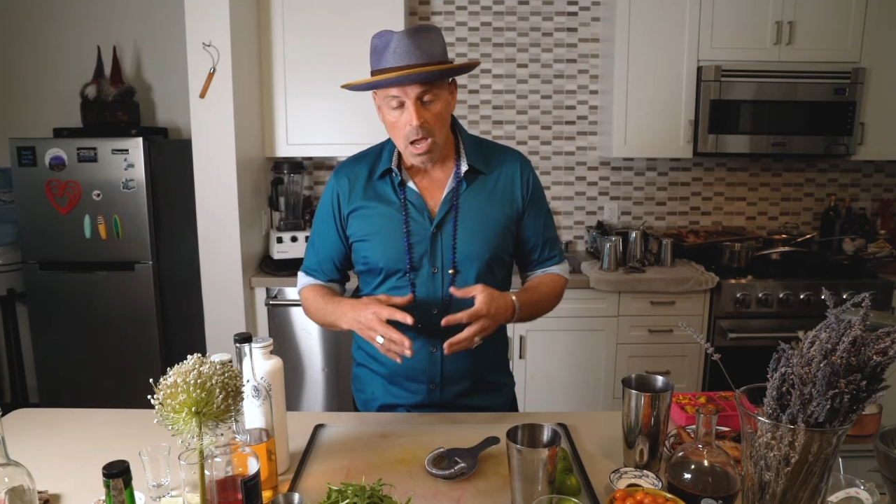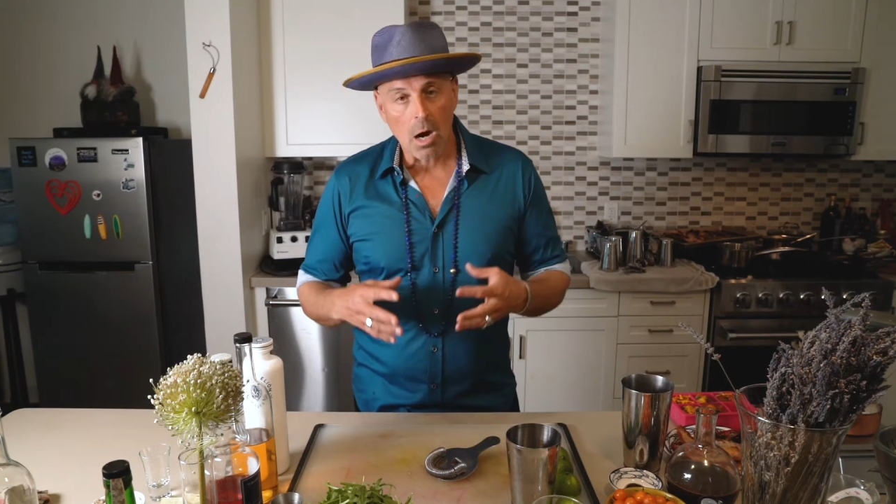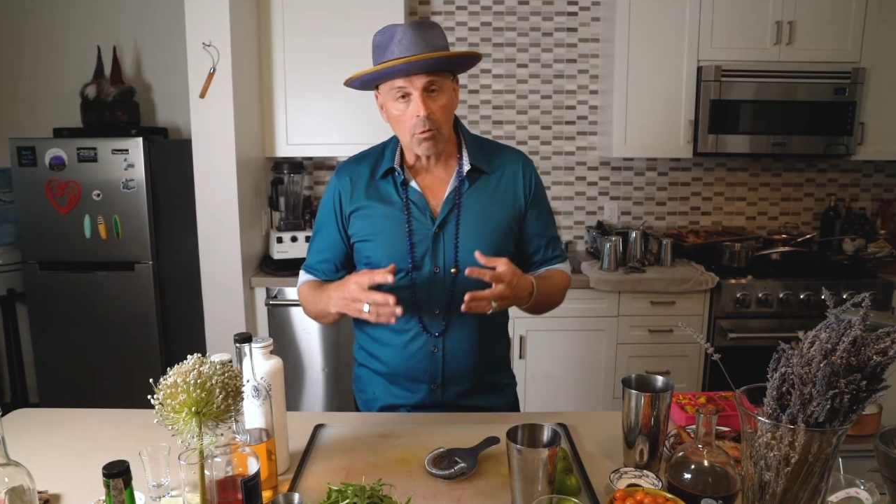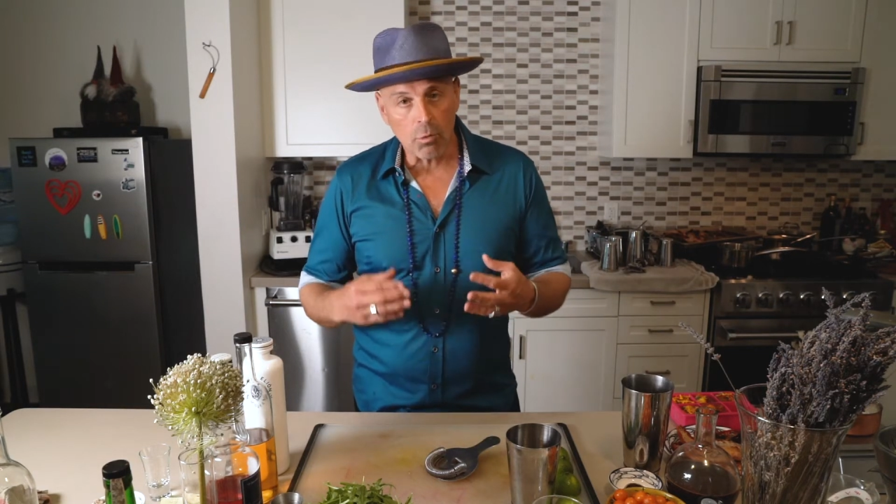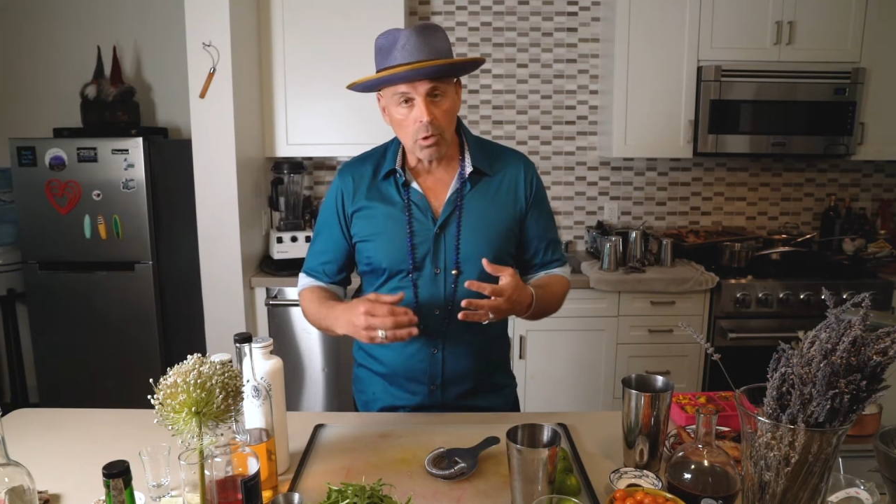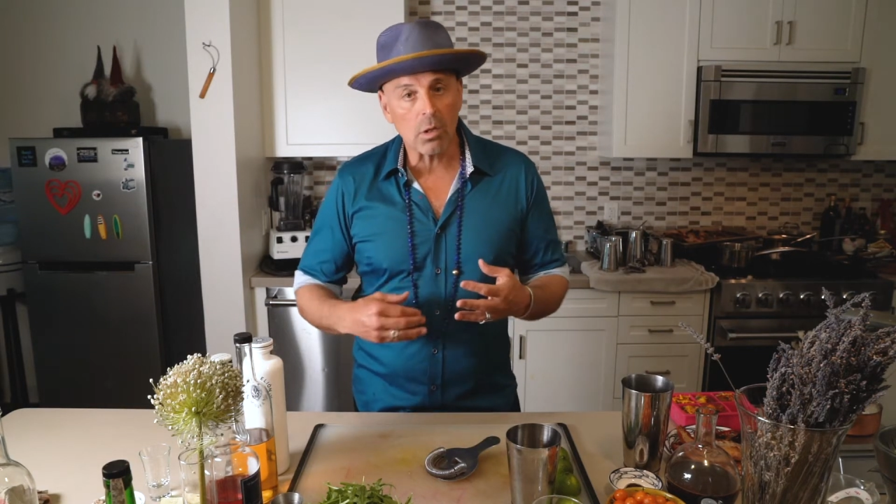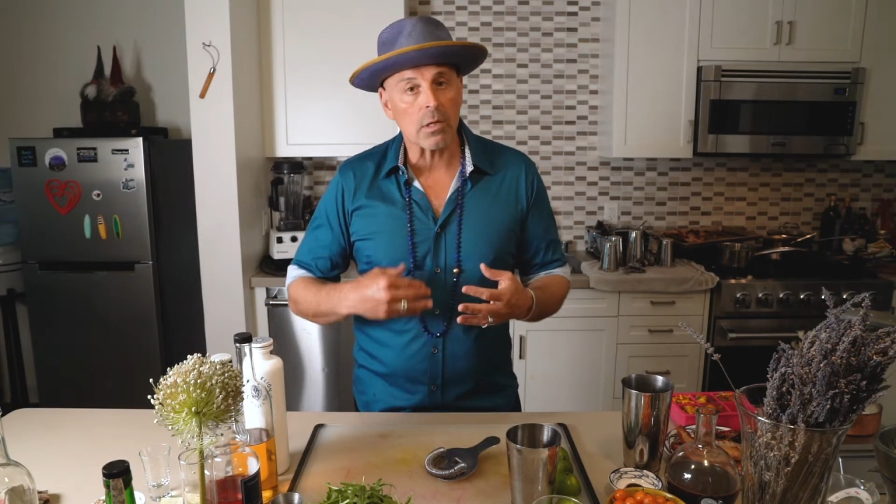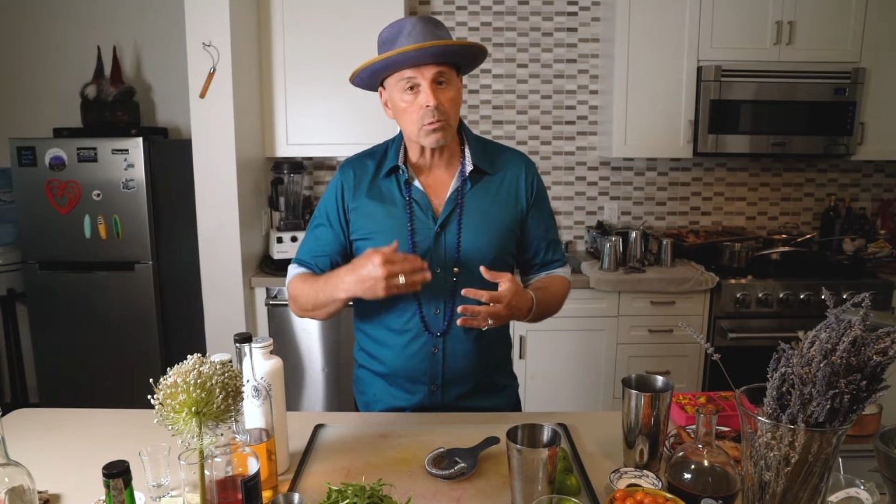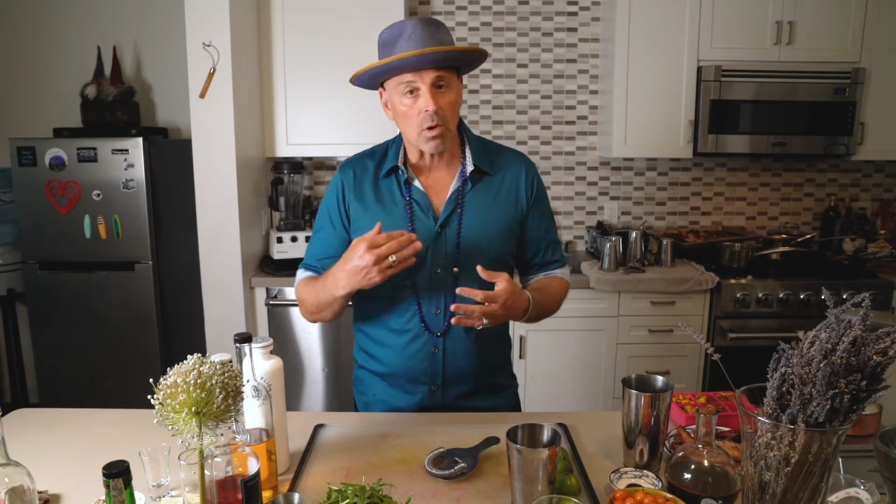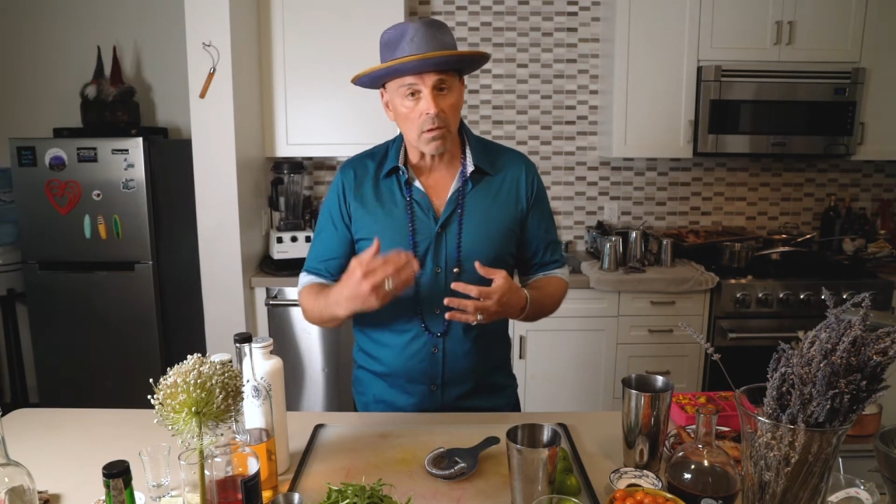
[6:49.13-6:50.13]
arugula
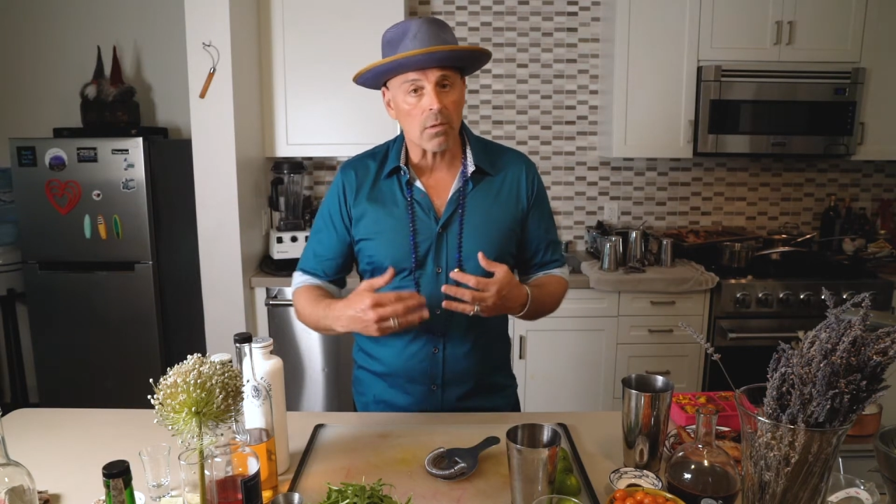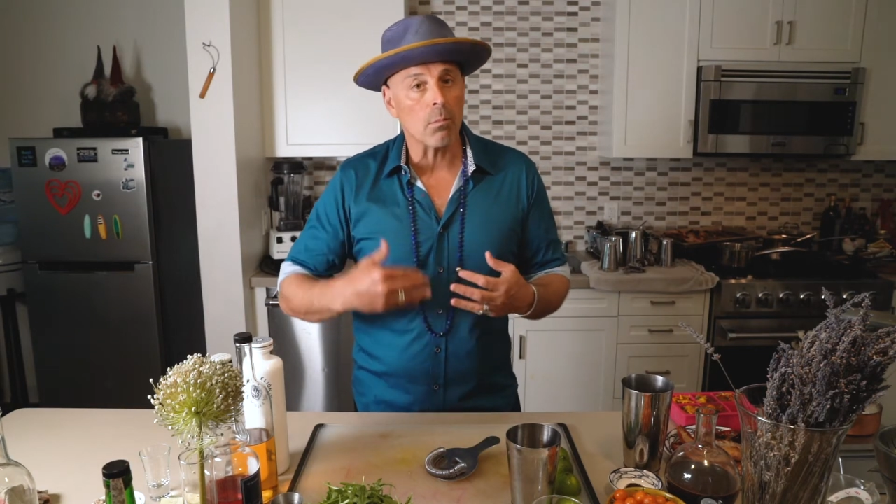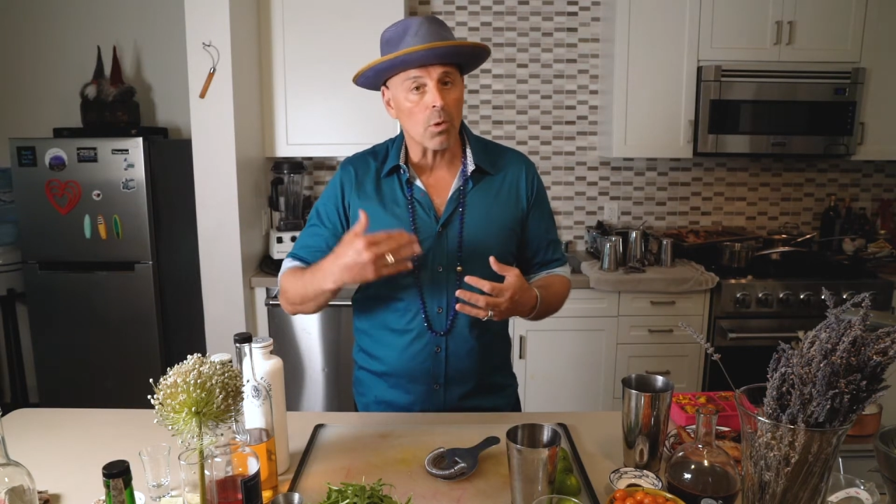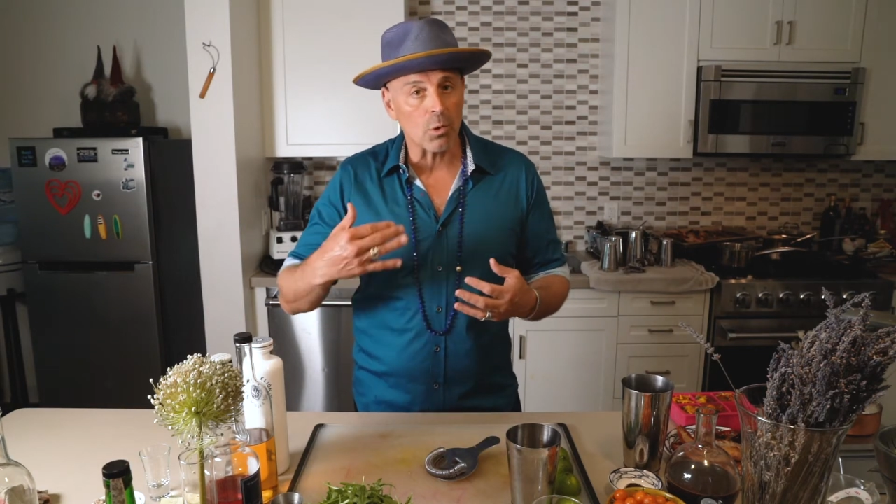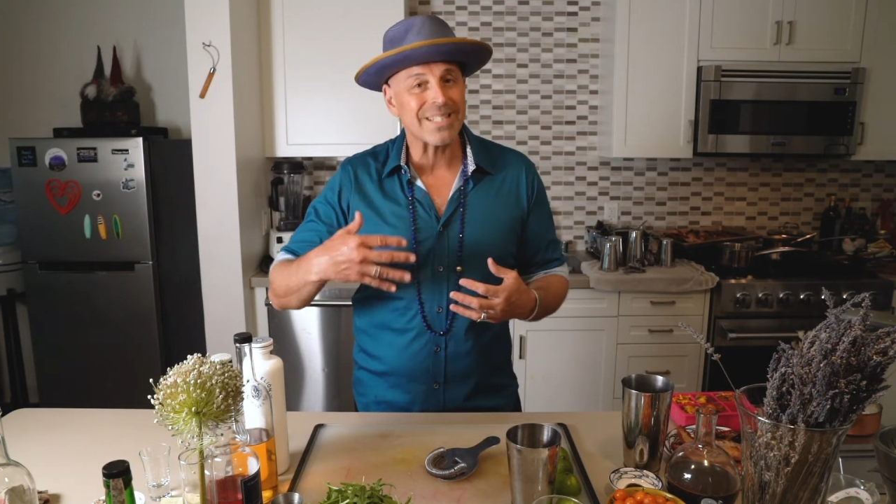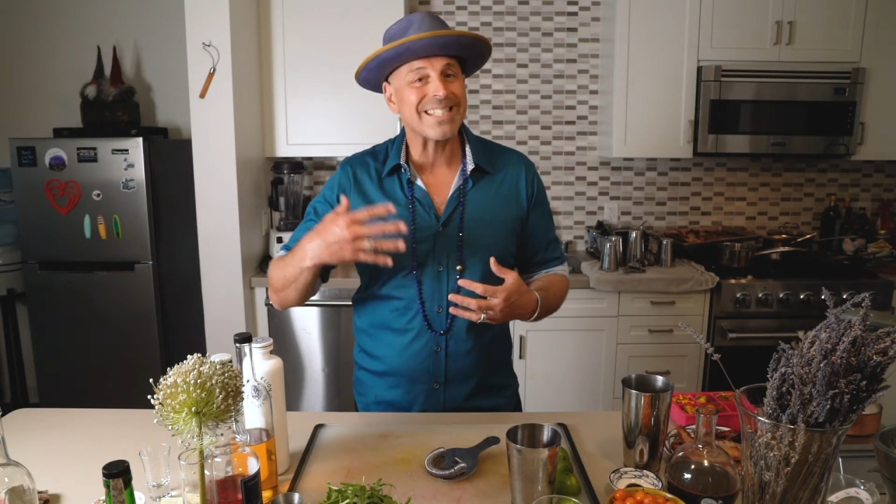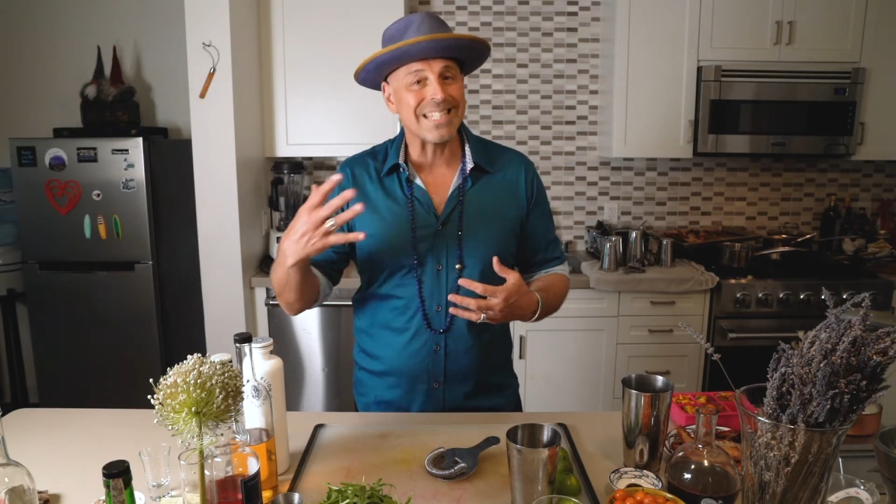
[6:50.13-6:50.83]
is one of the most